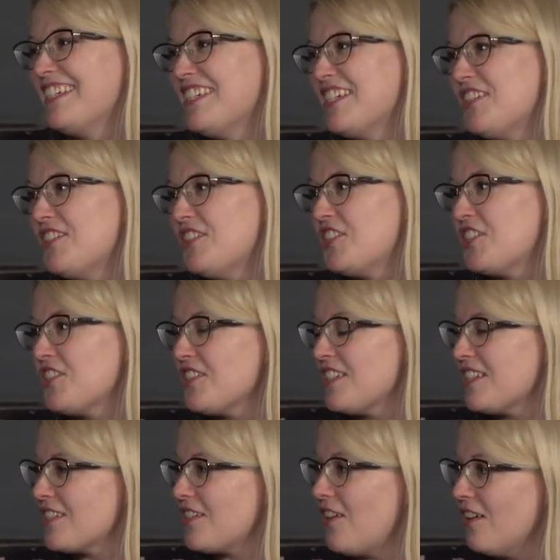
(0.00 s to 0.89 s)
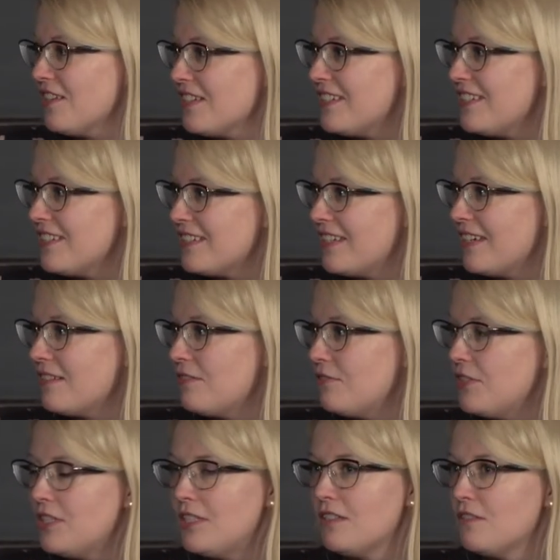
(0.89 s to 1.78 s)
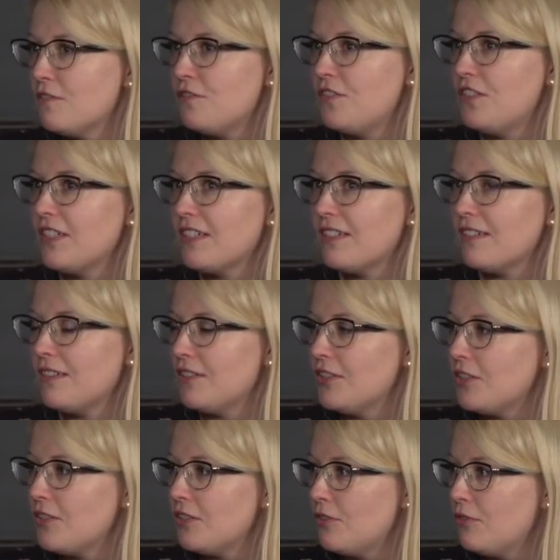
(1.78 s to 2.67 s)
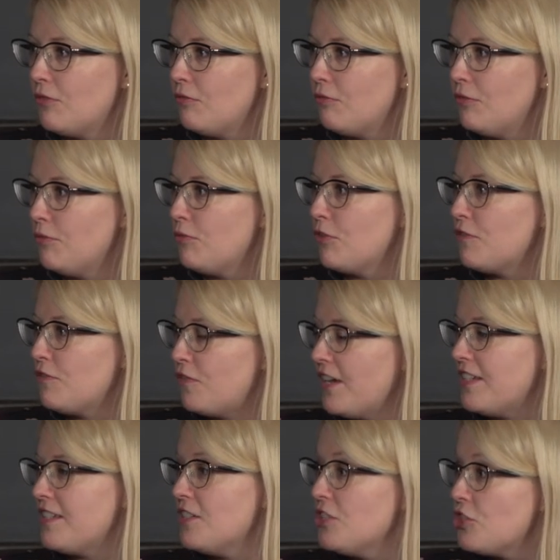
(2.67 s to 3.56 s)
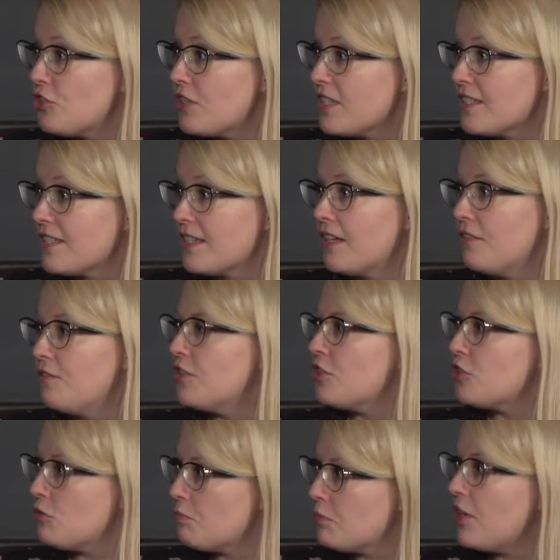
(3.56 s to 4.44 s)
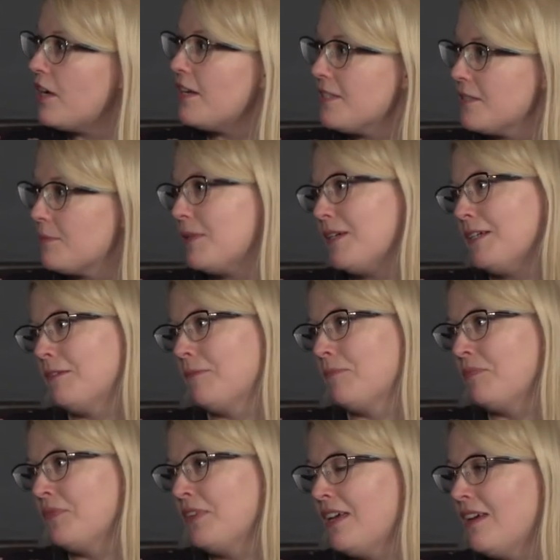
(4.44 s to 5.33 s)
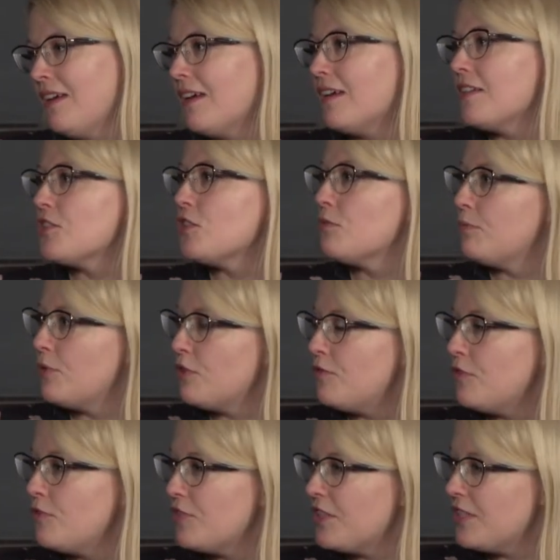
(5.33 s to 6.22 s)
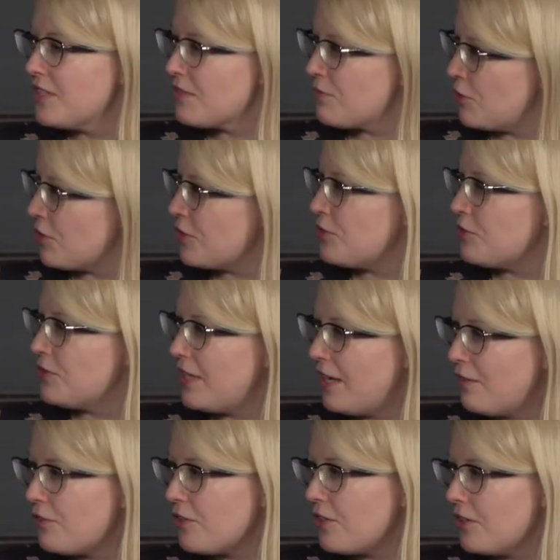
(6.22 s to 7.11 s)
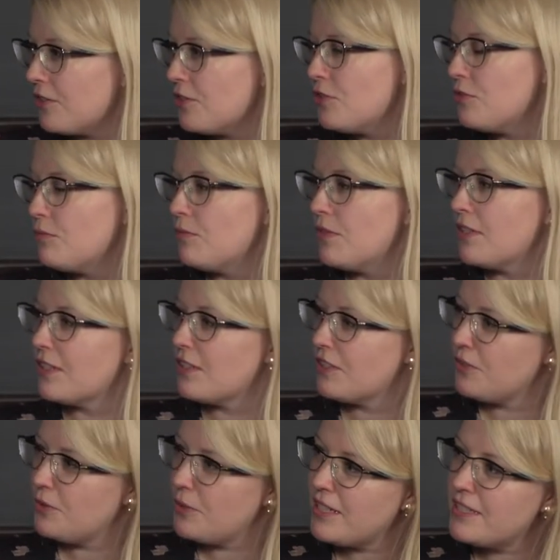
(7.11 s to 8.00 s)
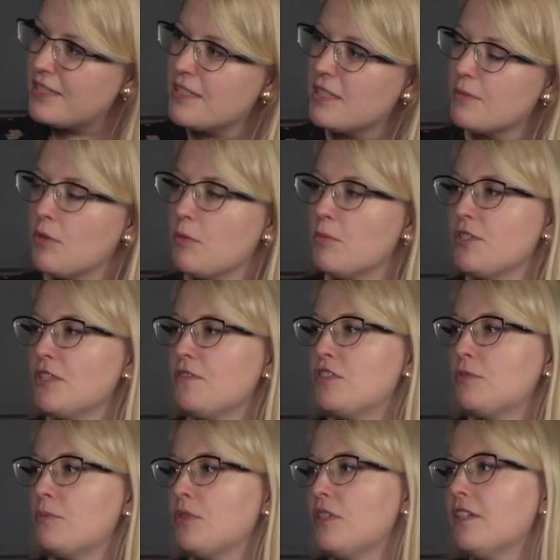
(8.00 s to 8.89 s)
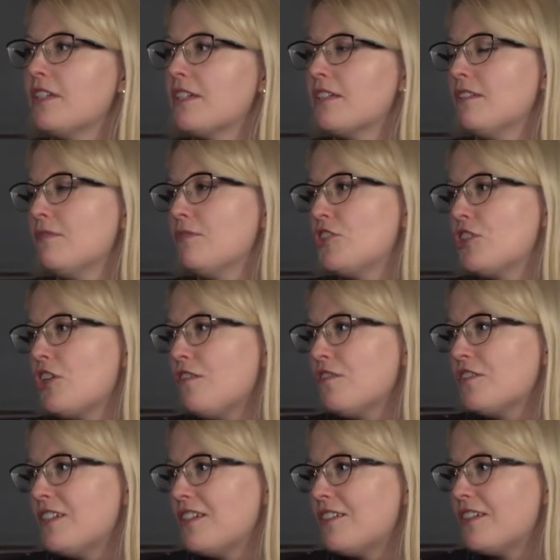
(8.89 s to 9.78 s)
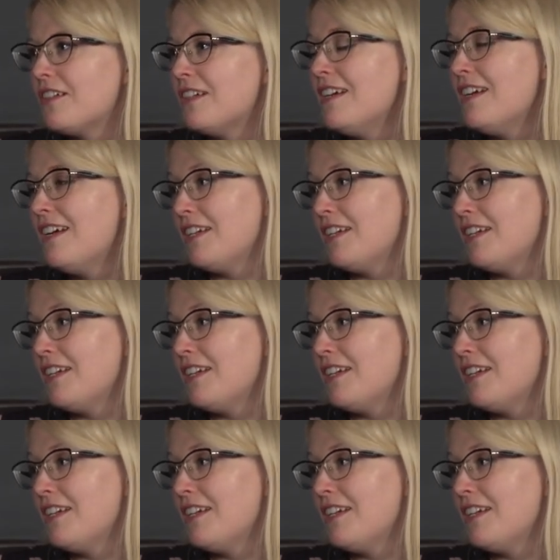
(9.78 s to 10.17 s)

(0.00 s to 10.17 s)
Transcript: you know, it shows us content that we didn't think, you know, we would find interesting and we're surprised by. And so mm-hmm. both of these work together to create these moments of the political, which often are,